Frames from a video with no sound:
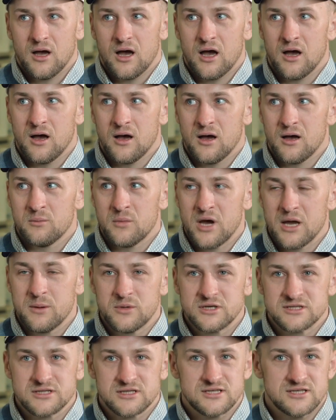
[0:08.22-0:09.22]
uh, my
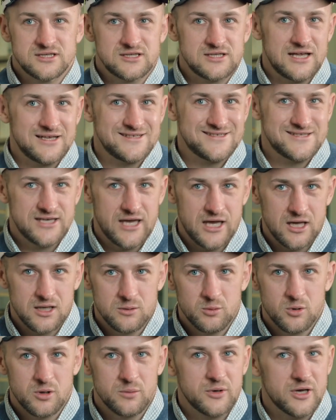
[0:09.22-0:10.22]
business is not
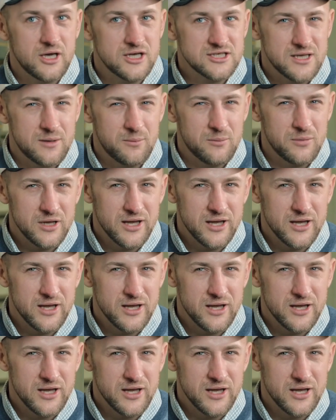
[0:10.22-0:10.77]
scalable because I'm